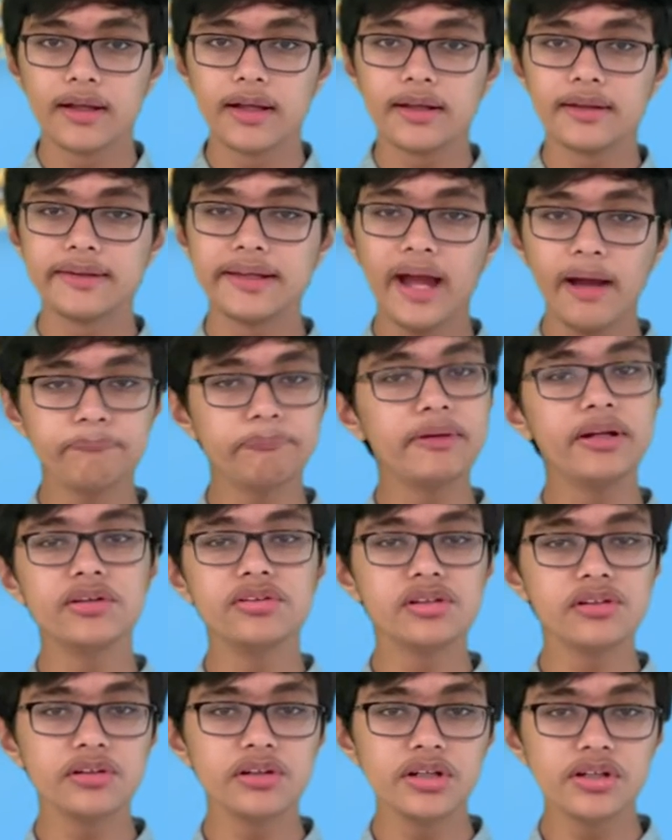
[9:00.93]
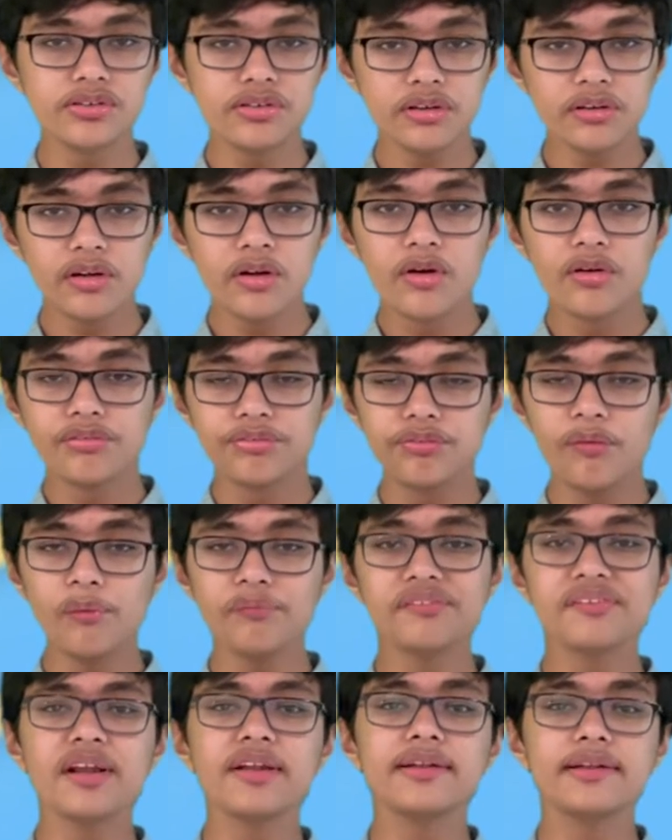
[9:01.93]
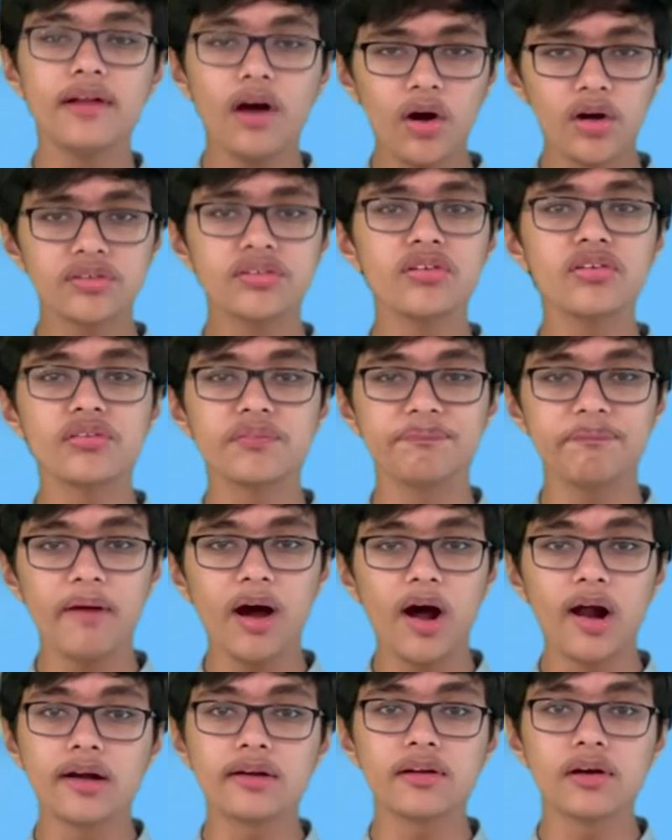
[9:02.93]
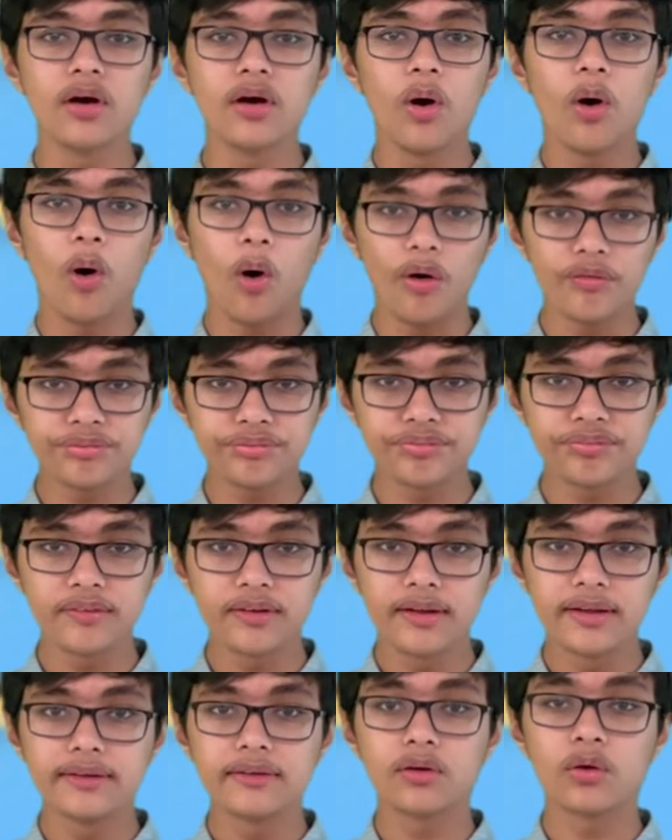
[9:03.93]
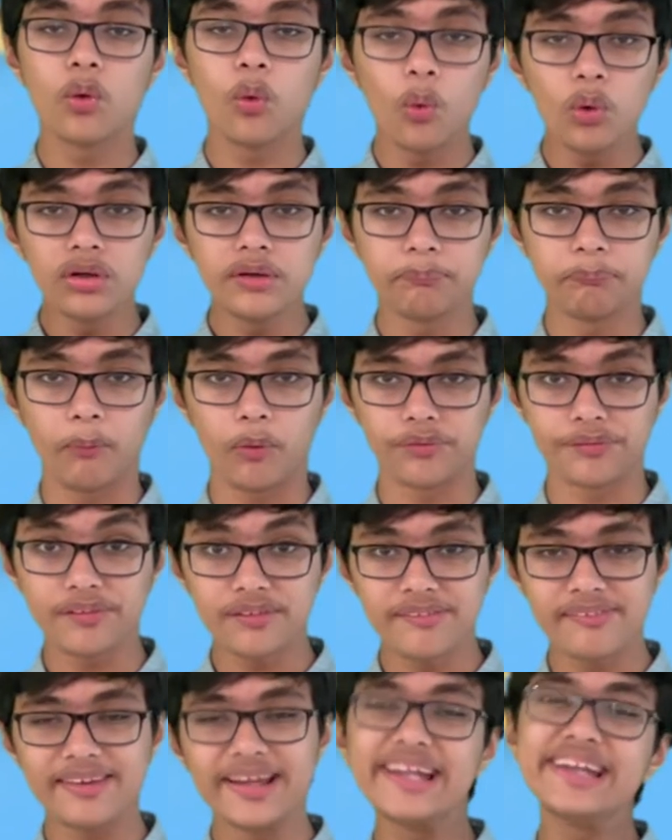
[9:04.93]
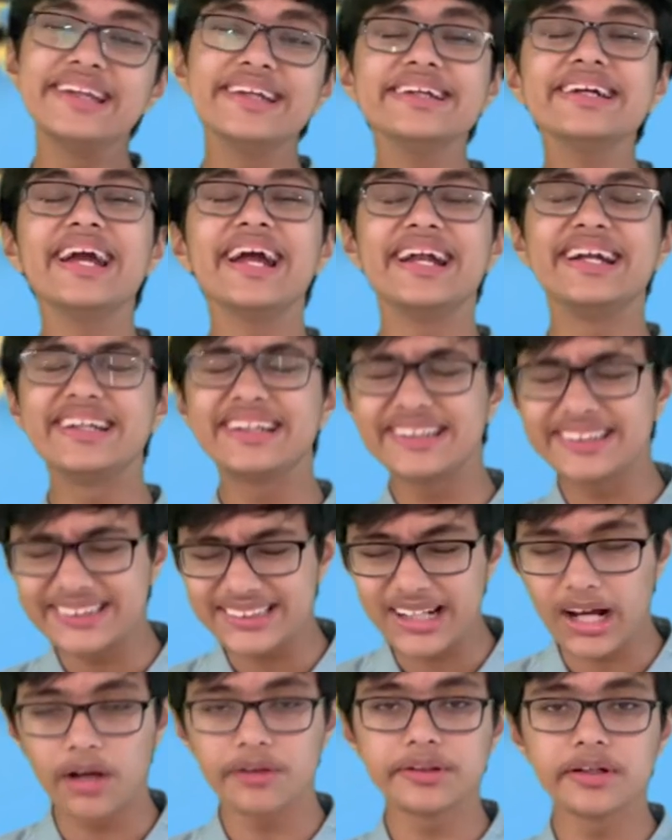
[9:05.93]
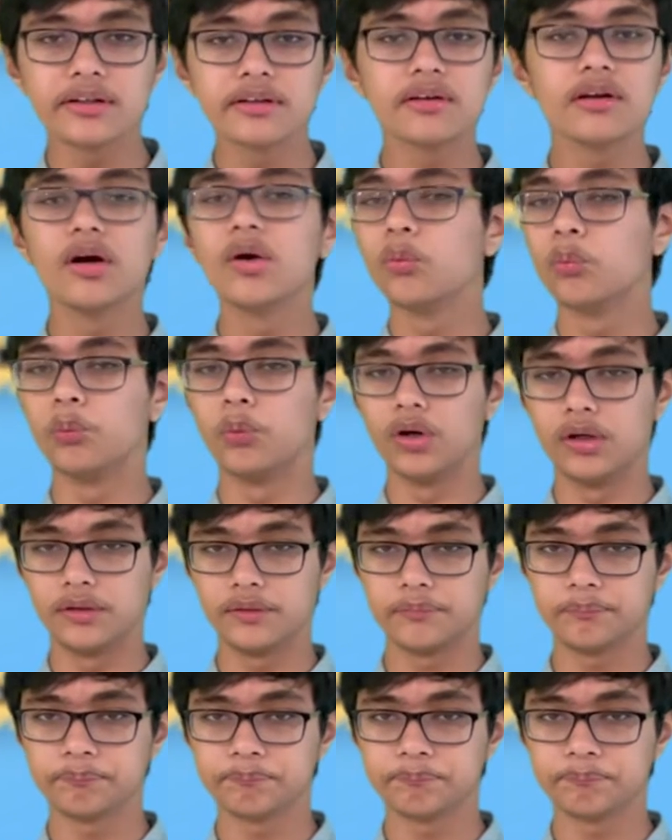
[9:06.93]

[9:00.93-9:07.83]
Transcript: The Appalachian region forms the largest part of coal deposits in the entire world.